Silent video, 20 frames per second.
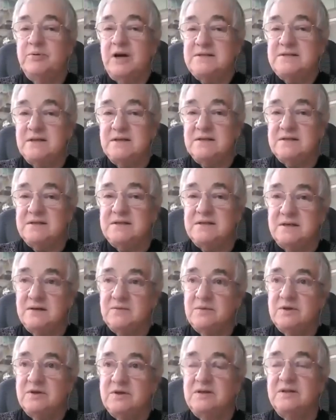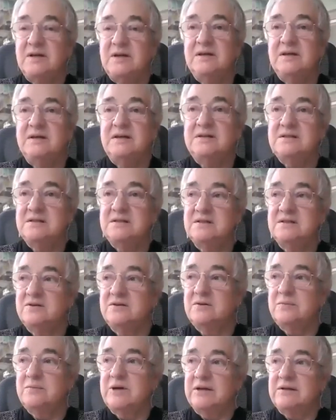process there? What do they need
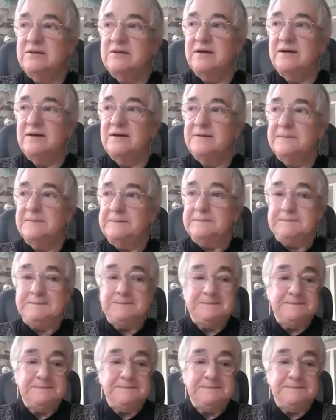to know about that?